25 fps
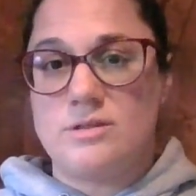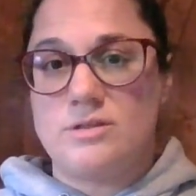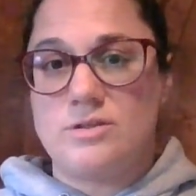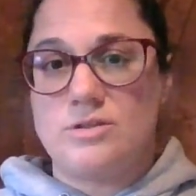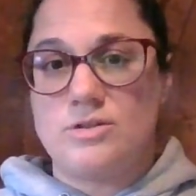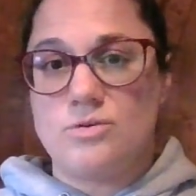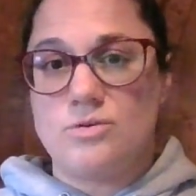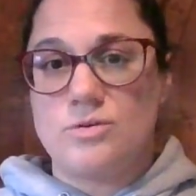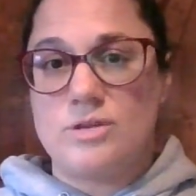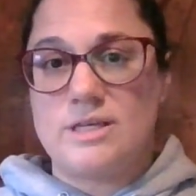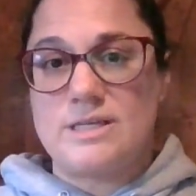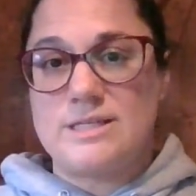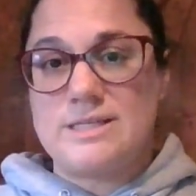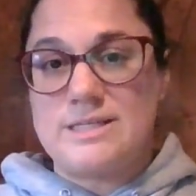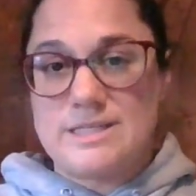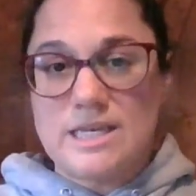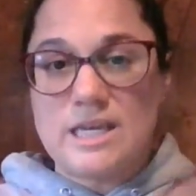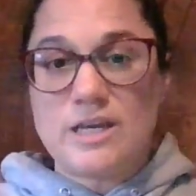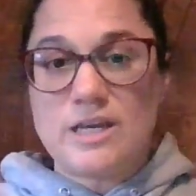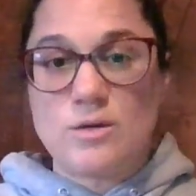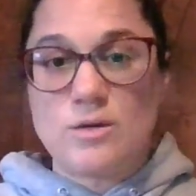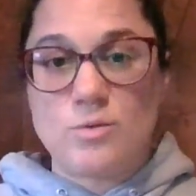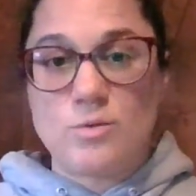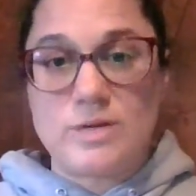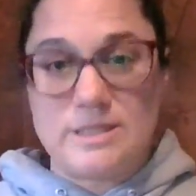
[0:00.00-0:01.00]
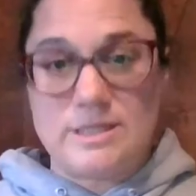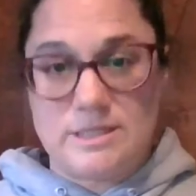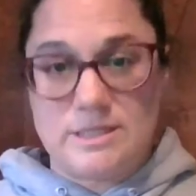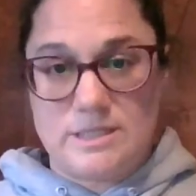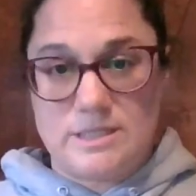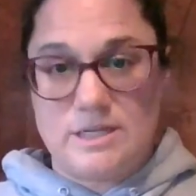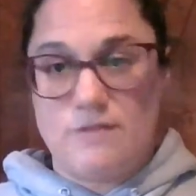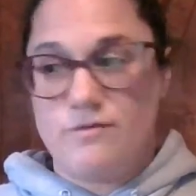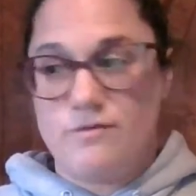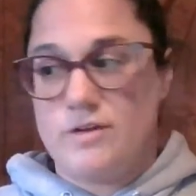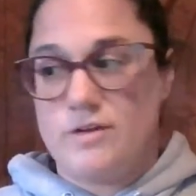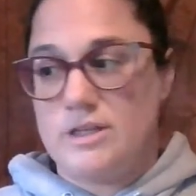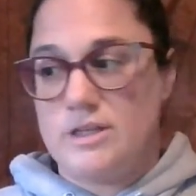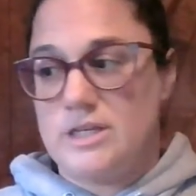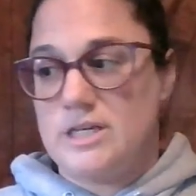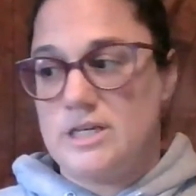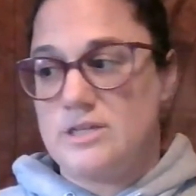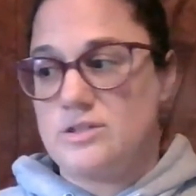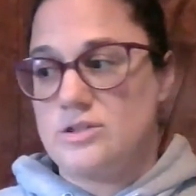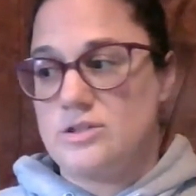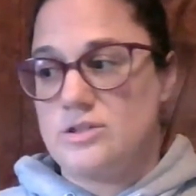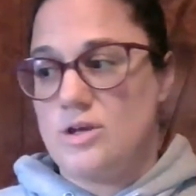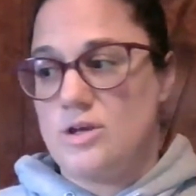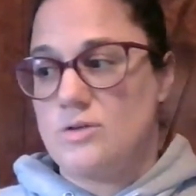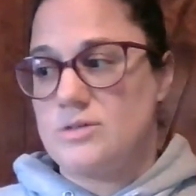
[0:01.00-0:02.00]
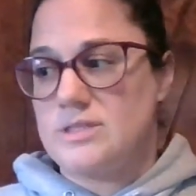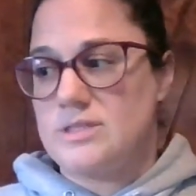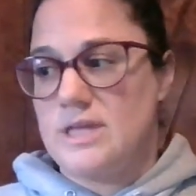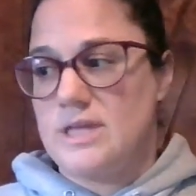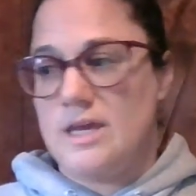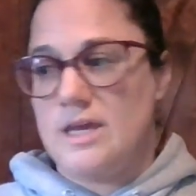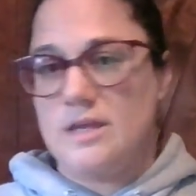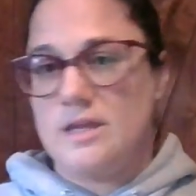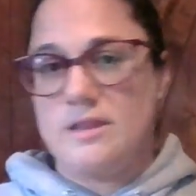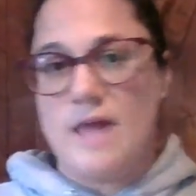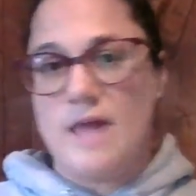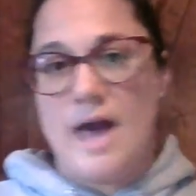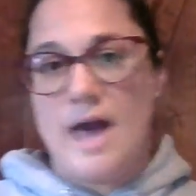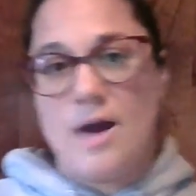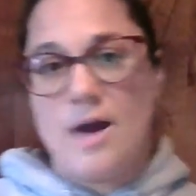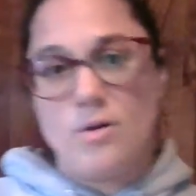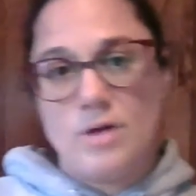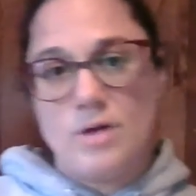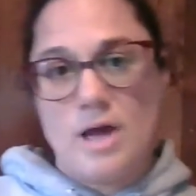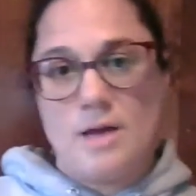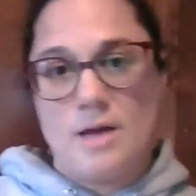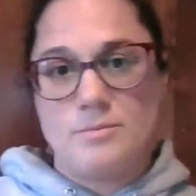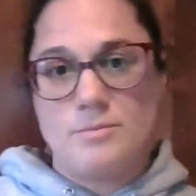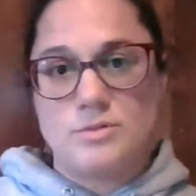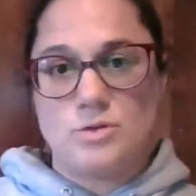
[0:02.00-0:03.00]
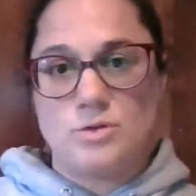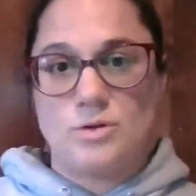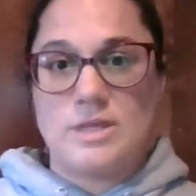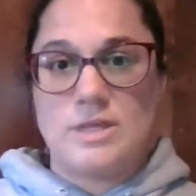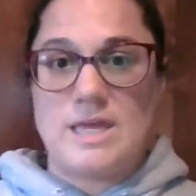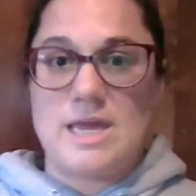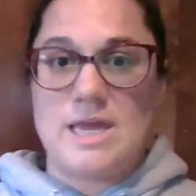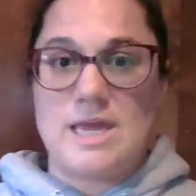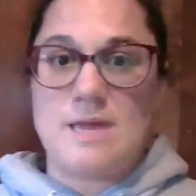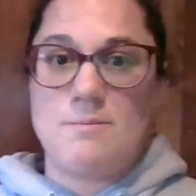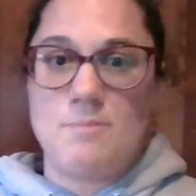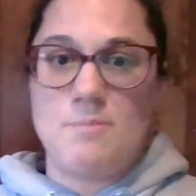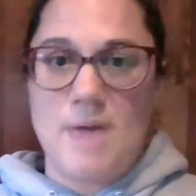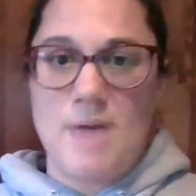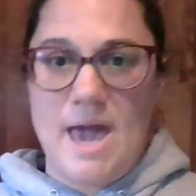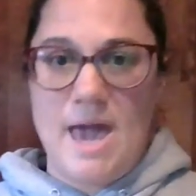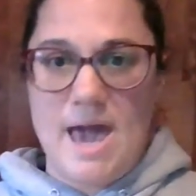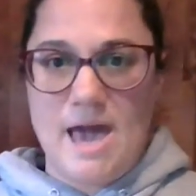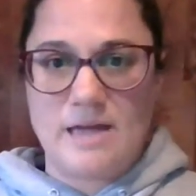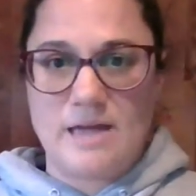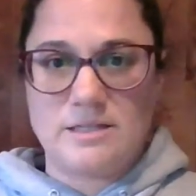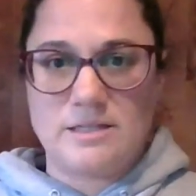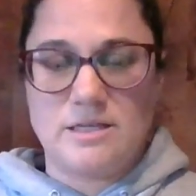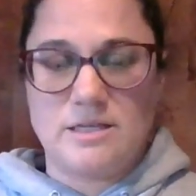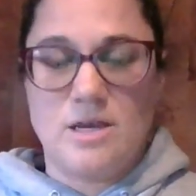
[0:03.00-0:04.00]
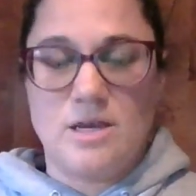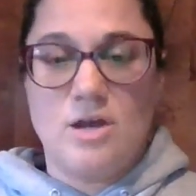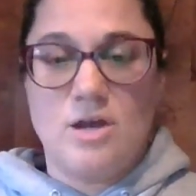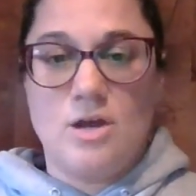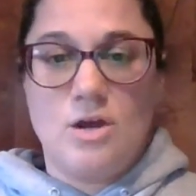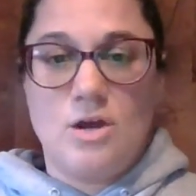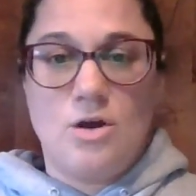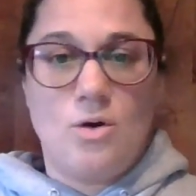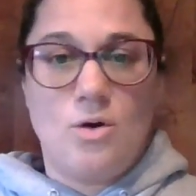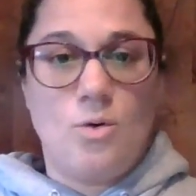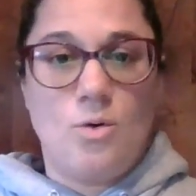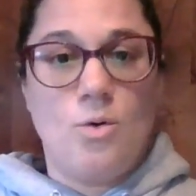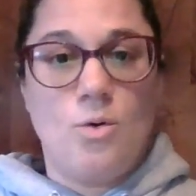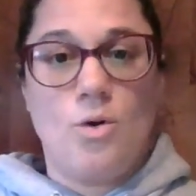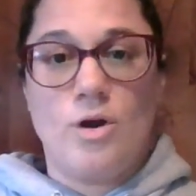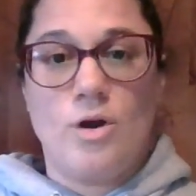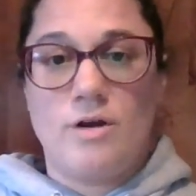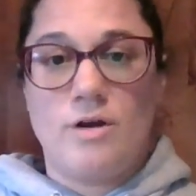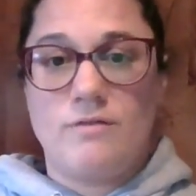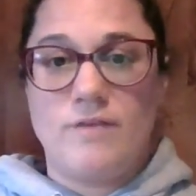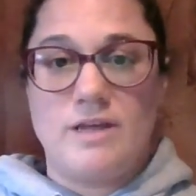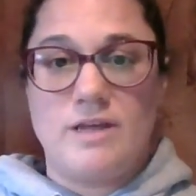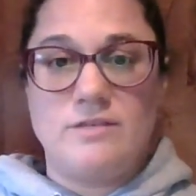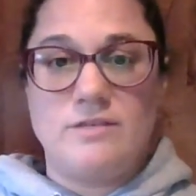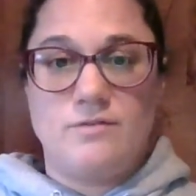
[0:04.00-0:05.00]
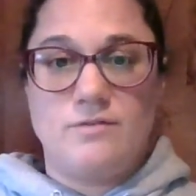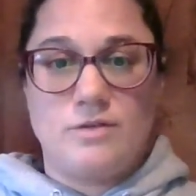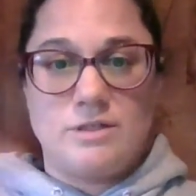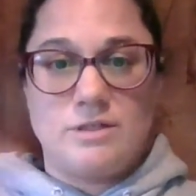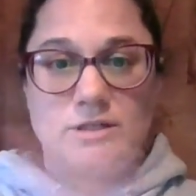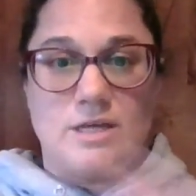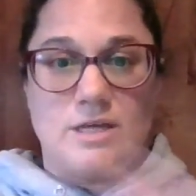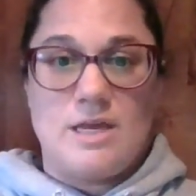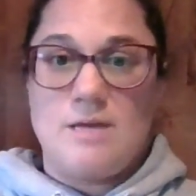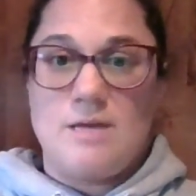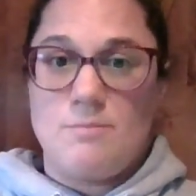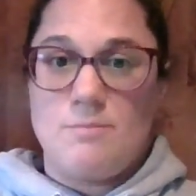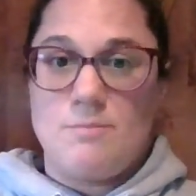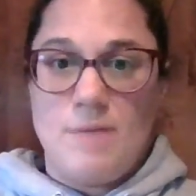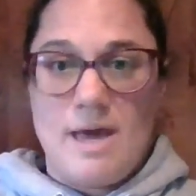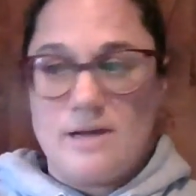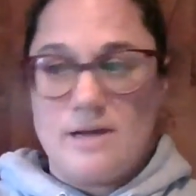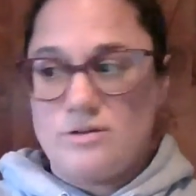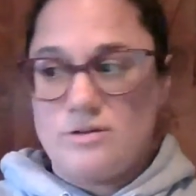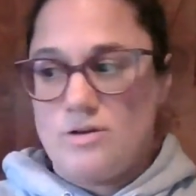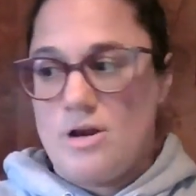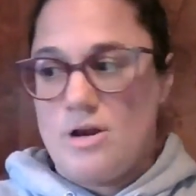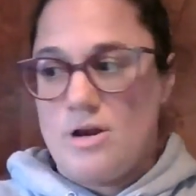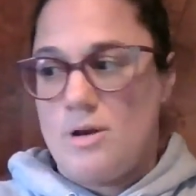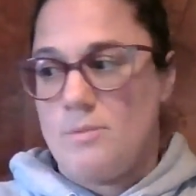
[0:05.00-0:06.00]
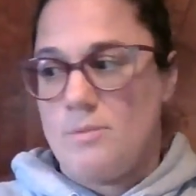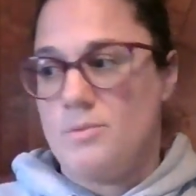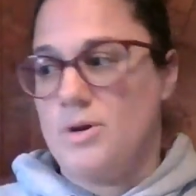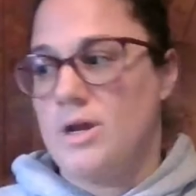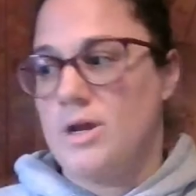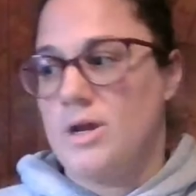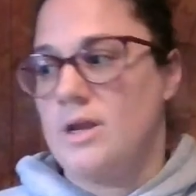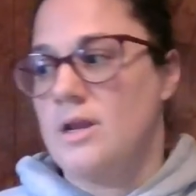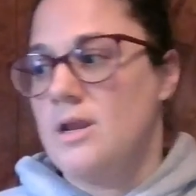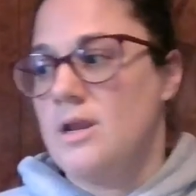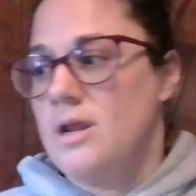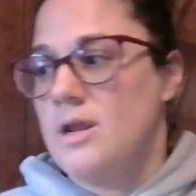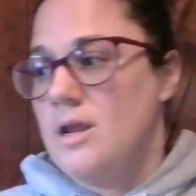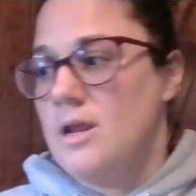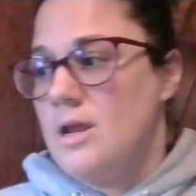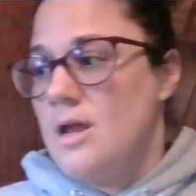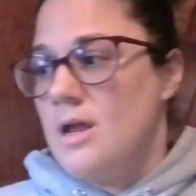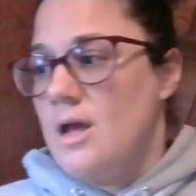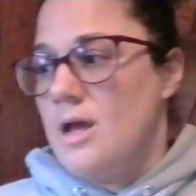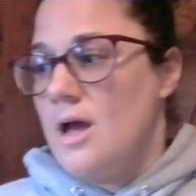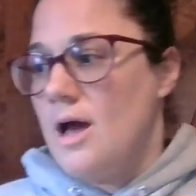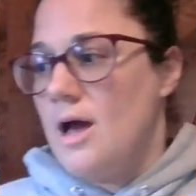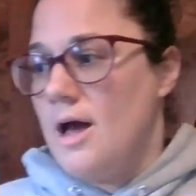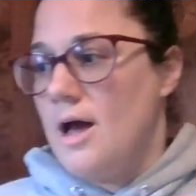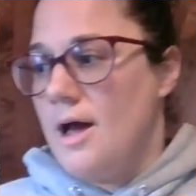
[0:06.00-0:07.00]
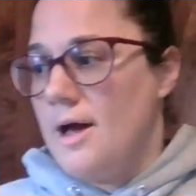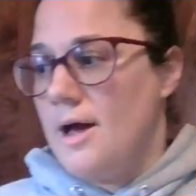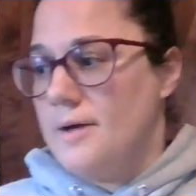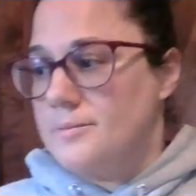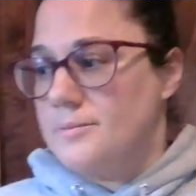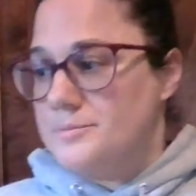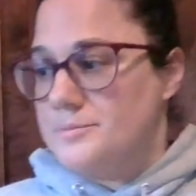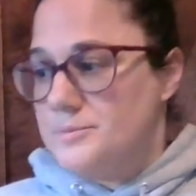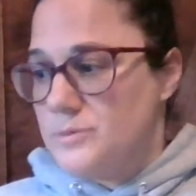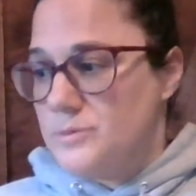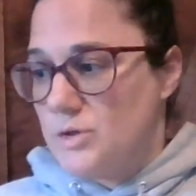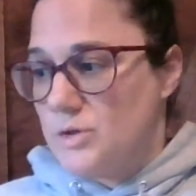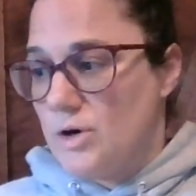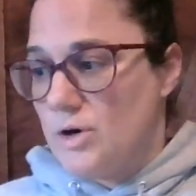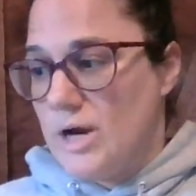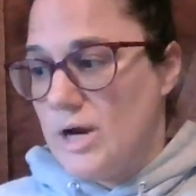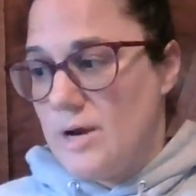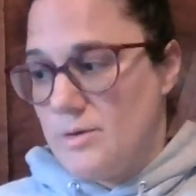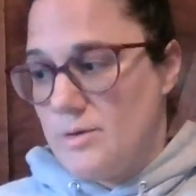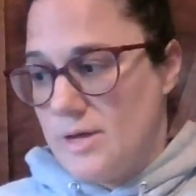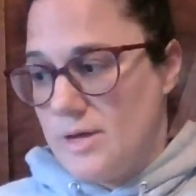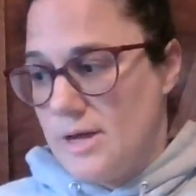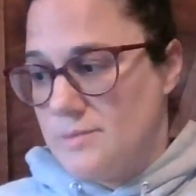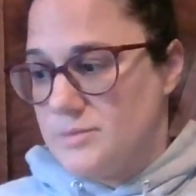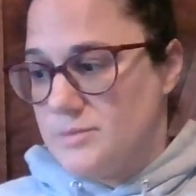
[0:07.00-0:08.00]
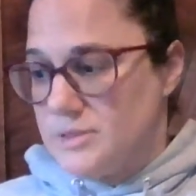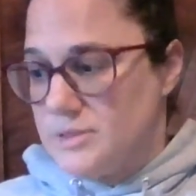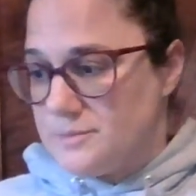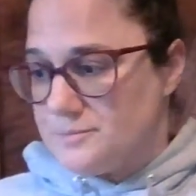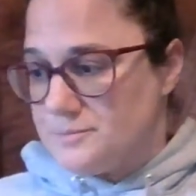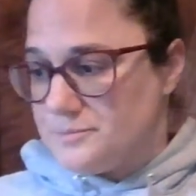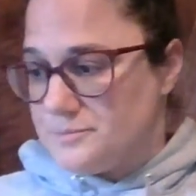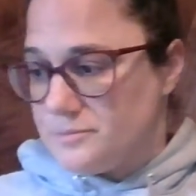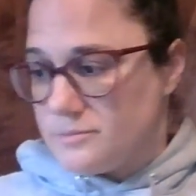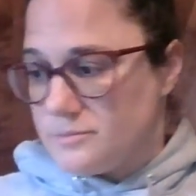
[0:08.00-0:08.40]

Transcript: do the sequence differently. So saying the outcomes or the impact, or vice versa, impact or output, or outcomes.